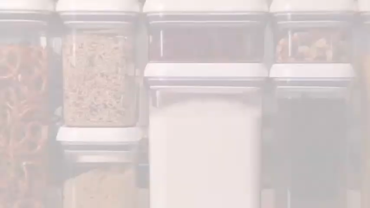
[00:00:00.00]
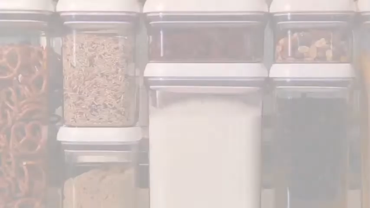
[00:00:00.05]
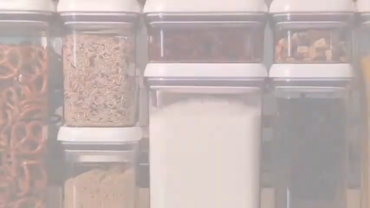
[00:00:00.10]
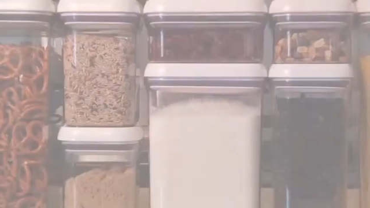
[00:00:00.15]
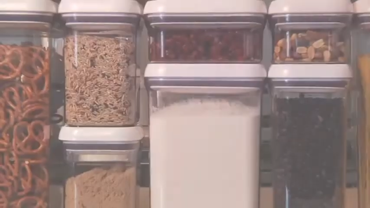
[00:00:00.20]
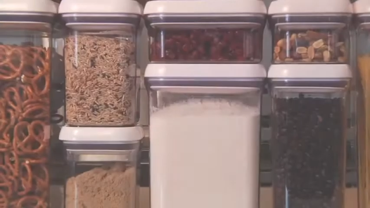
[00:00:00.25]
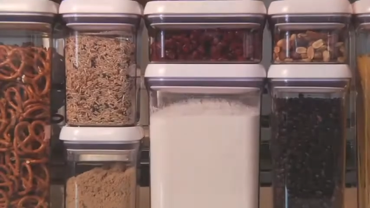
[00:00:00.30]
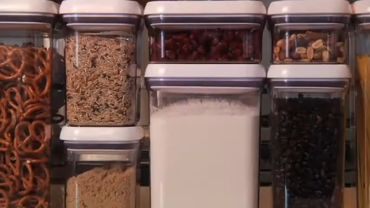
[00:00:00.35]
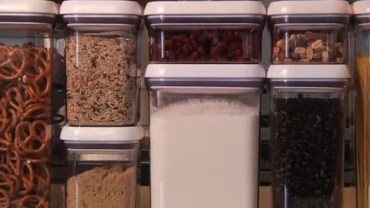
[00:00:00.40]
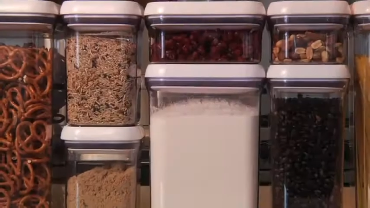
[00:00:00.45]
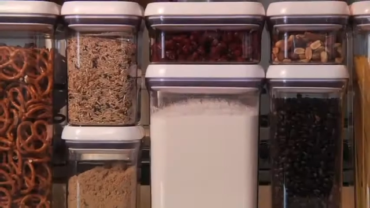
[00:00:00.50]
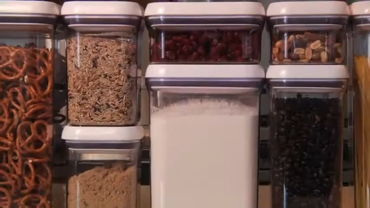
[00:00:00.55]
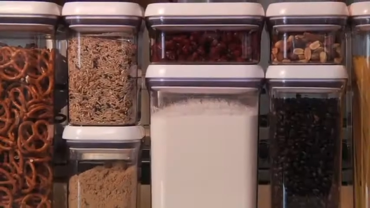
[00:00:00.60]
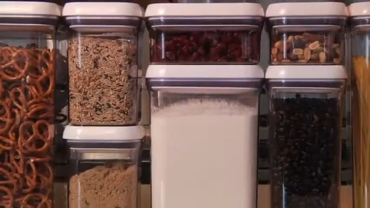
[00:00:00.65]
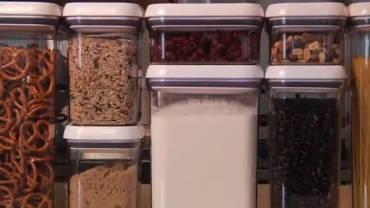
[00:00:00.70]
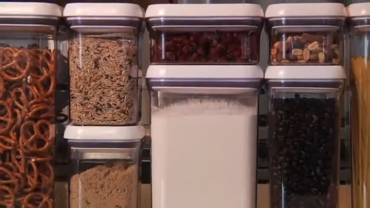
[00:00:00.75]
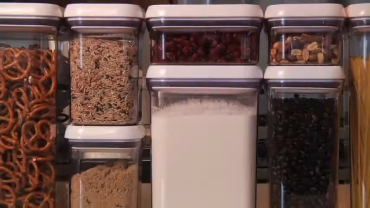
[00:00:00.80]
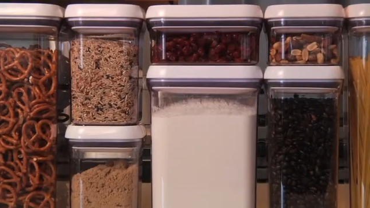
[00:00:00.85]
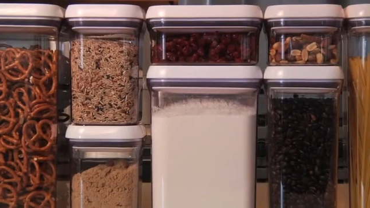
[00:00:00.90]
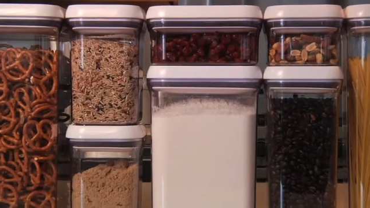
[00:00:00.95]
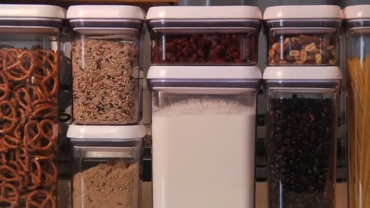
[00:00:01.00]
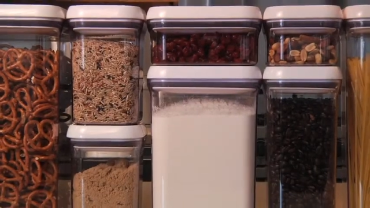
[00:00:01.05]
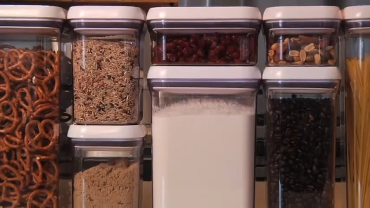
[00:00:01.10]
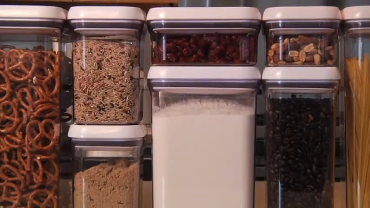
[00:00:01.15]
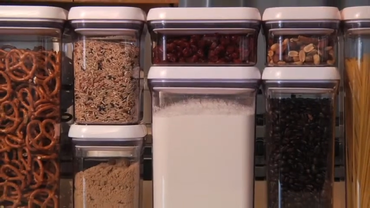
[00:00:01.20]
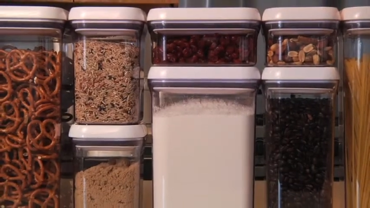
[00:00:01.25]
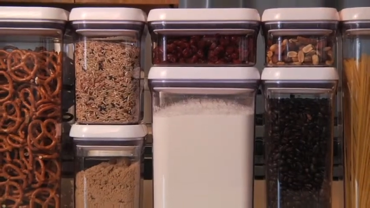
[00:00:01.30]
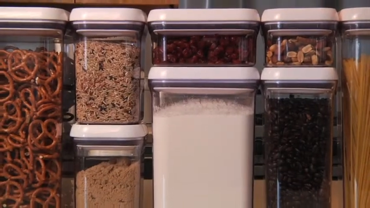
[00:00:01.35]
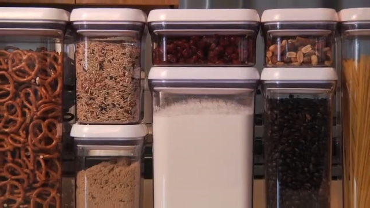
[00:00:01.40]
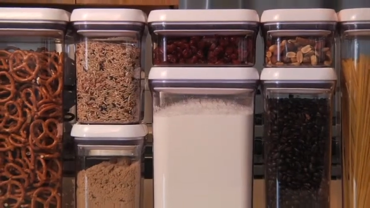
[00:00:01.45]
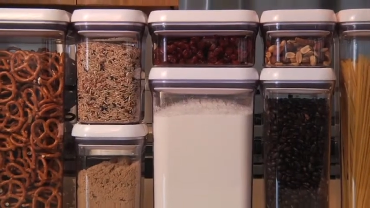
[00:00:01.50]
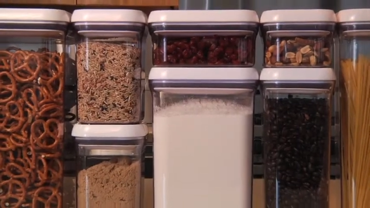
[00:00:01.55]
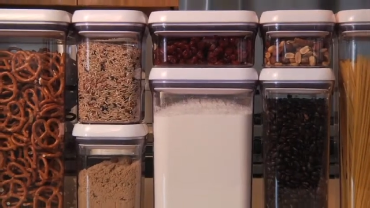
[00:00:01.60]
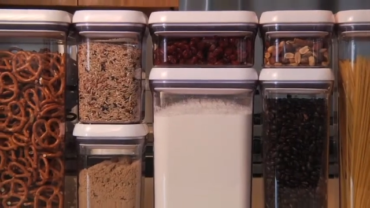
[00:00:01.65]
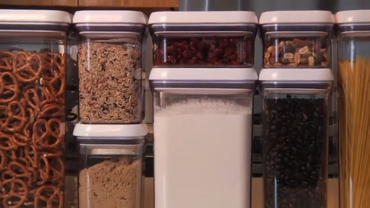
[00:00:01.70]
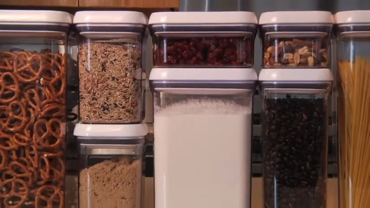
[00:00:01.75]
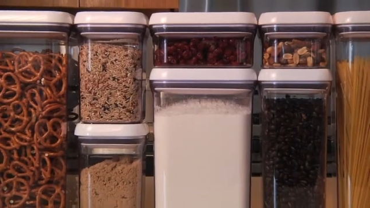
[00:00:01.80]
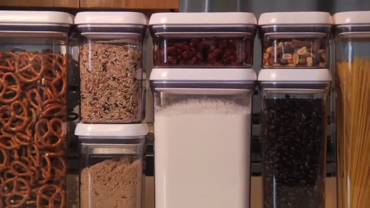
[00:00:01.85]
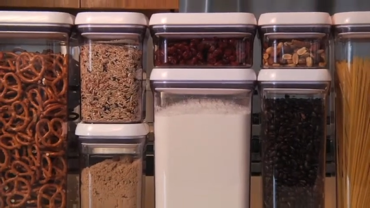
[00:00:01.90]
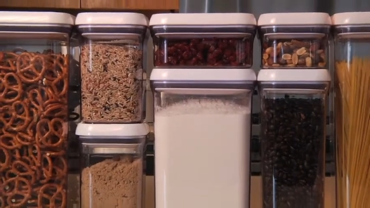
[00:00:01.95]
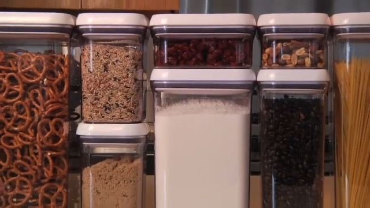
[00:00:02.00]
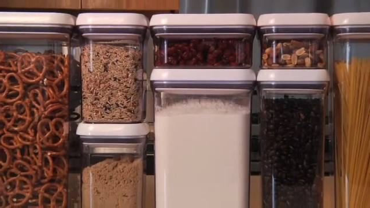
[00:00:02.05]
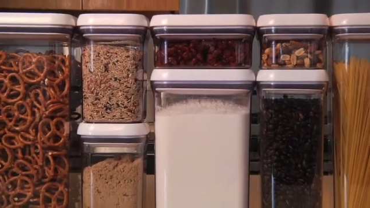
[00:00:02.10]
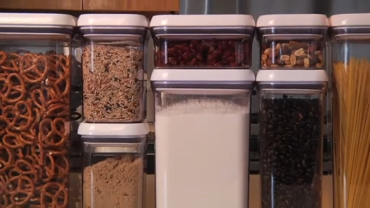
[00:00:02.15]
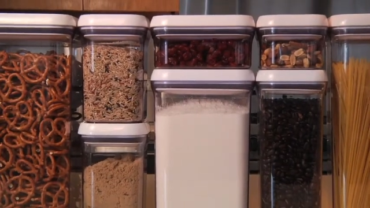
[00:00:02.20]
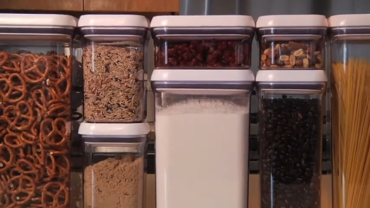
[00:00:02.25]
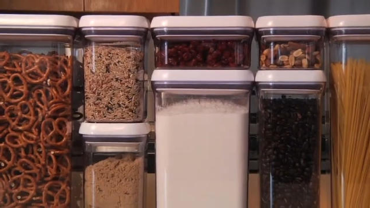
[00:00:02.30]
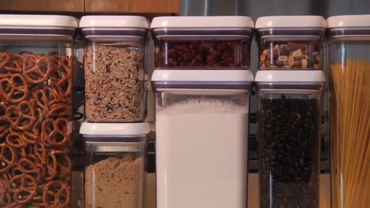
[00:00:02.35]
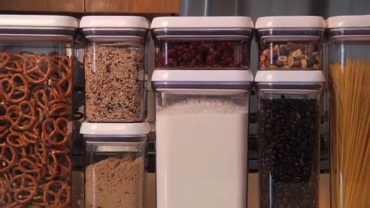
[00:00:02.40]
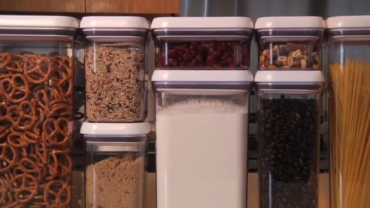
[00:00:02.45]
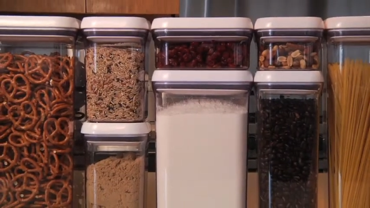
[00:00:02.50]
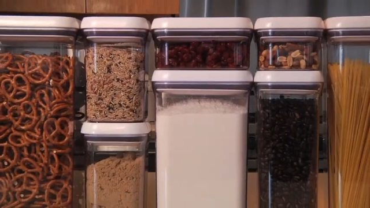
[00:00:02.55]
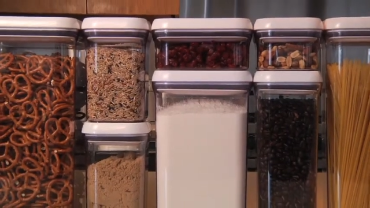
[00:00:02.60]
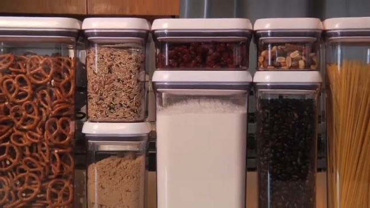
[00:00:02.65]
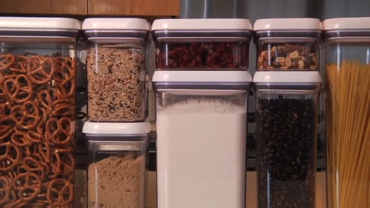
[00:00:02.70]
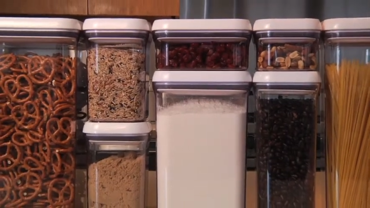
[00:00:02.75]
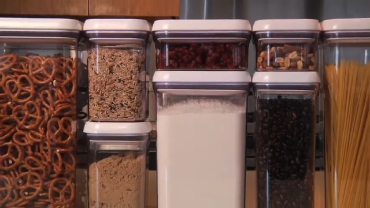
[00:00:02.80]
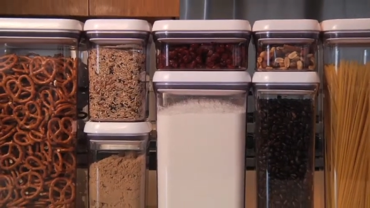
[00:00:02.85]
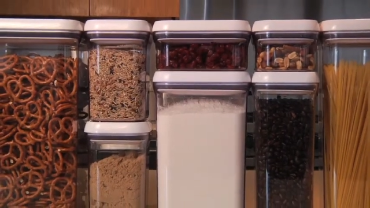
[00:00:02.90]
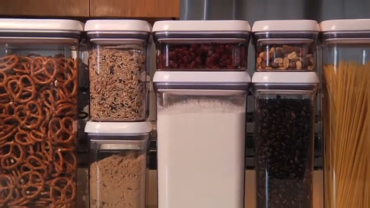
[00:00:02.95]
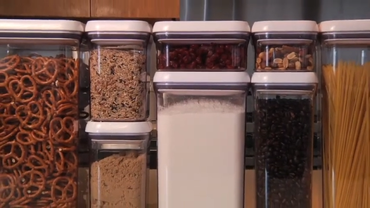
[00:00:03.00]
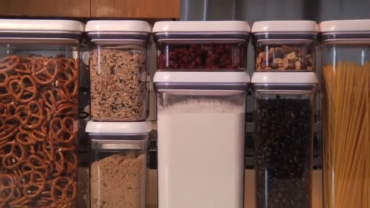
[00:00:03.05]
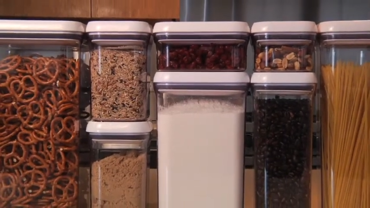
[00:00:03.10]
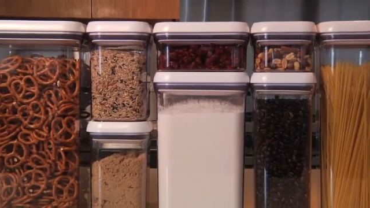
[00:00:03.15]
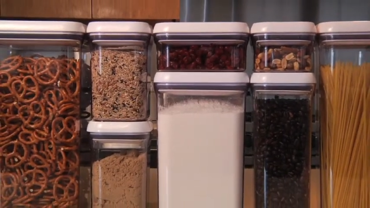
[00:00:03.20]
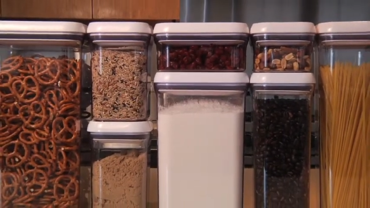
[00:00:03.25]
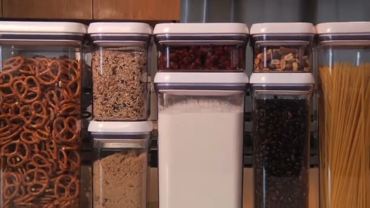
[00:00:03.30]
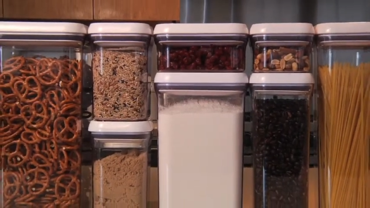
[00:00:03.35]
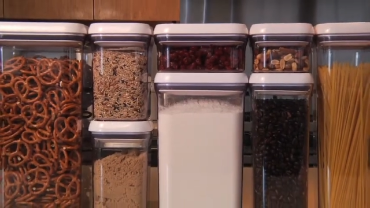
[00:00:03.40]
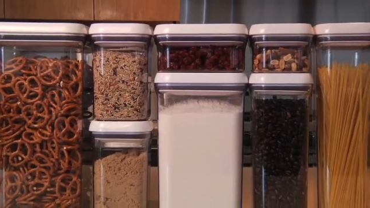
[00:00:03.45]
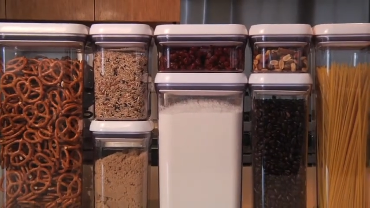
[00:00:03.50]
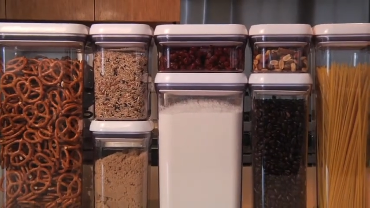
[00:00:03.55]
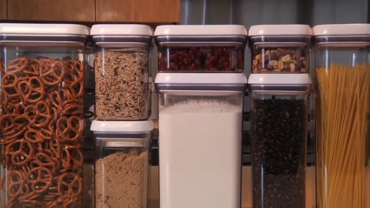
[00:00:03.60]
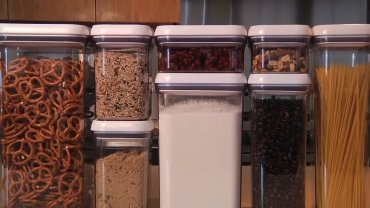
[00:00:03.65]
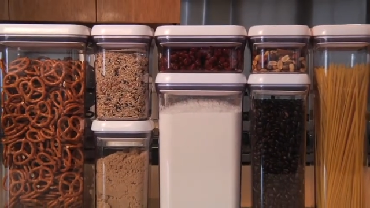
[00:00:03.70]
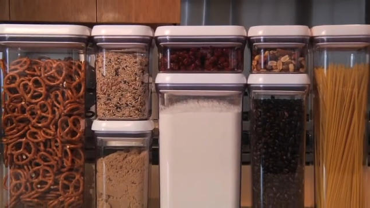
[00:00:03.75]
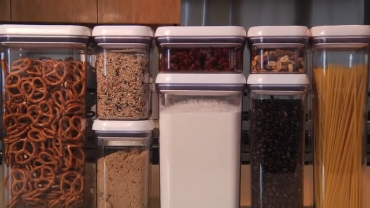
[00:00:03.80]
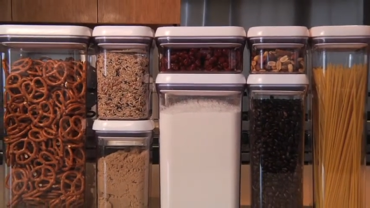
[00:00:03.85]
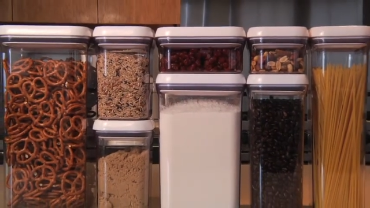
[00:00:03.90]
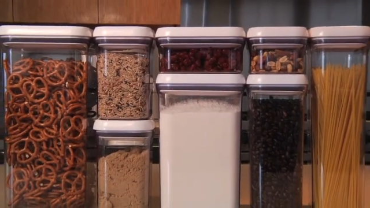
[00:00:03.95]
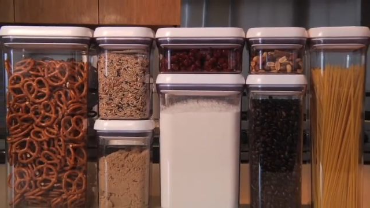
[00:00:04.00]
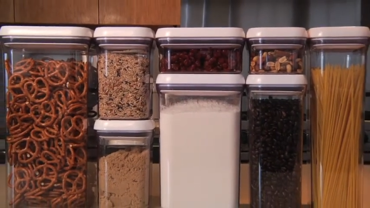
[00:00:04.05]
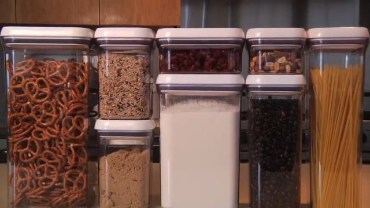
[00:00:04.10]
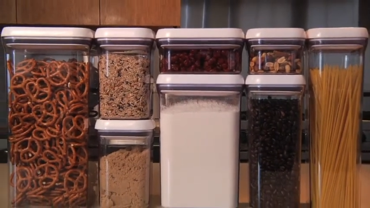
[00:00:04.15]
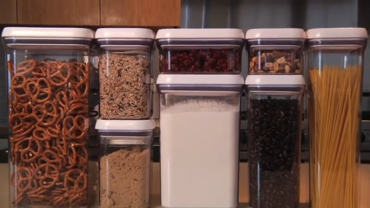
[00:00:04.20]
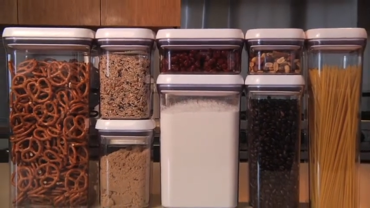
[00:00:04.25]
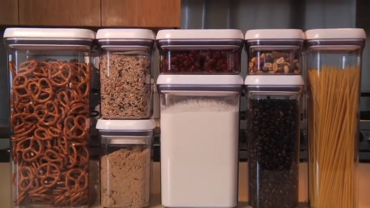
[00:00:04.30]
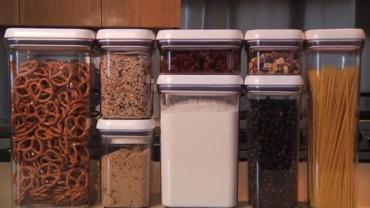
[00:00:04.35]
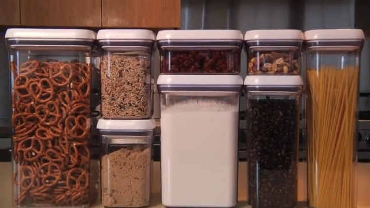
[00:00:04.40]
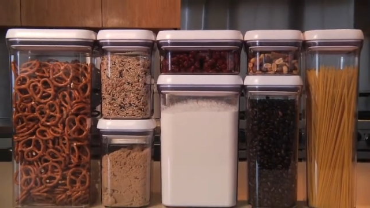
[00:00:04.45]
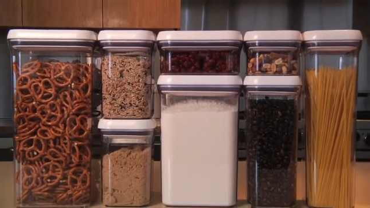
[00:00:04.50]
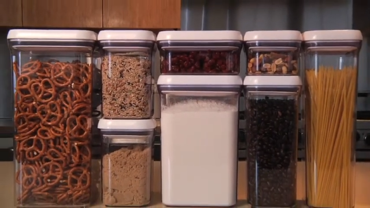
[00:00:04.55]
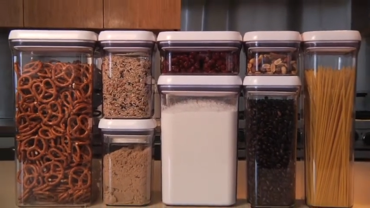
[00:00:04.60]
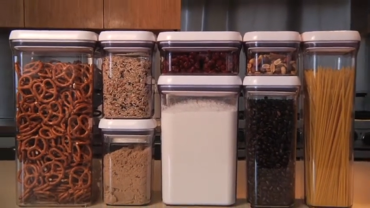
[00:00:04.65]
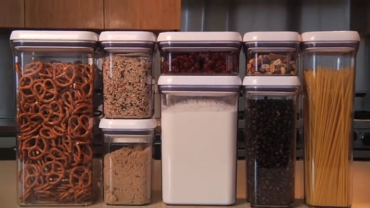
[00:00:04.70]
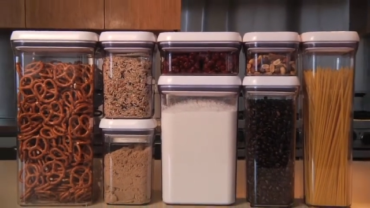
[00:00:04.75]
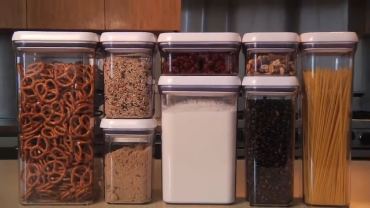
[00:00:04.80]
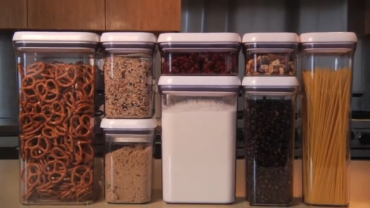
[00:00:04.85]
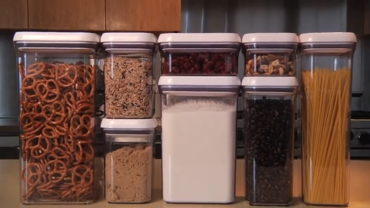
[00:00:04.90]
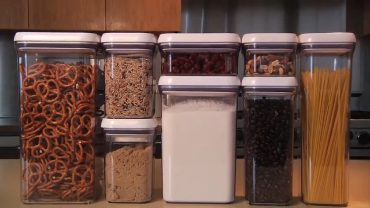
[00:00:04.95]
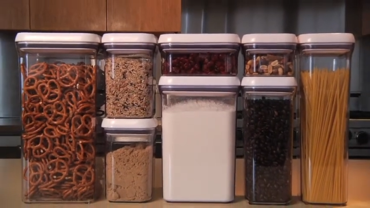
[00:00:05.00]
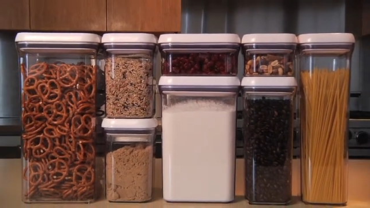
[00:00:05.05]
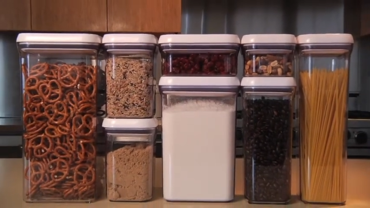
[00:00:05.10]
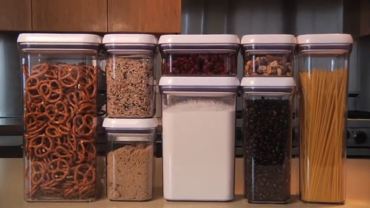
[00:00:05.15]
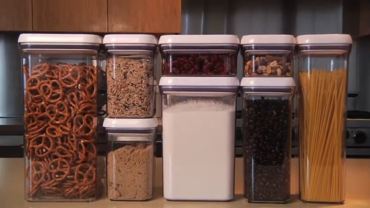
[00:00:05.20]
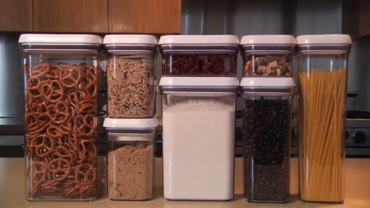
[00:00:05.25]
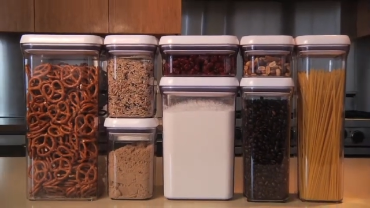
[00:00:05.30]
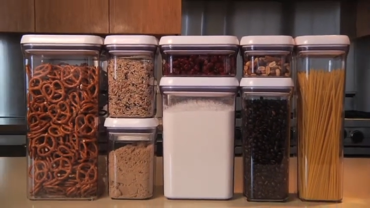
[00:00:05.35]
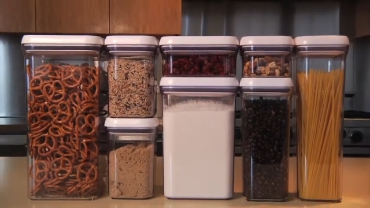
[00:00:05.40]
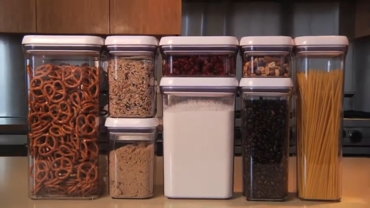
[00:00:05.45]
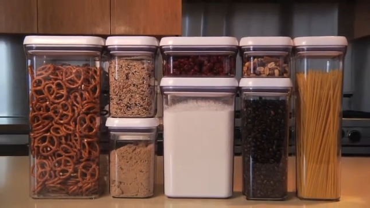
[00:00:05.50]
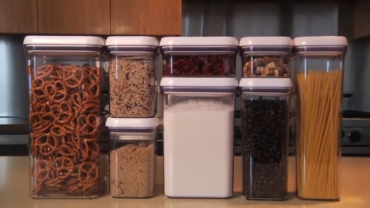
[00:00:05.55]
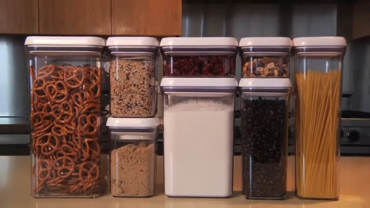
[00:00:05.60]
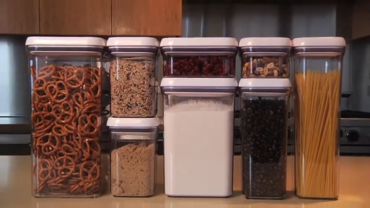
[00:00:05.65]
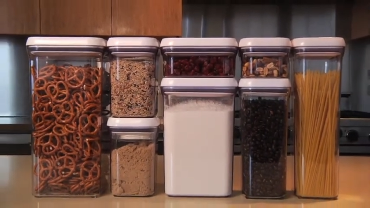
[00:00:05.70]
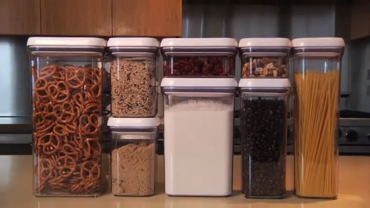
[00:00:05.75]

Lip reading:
Nobody's mouth can be seen.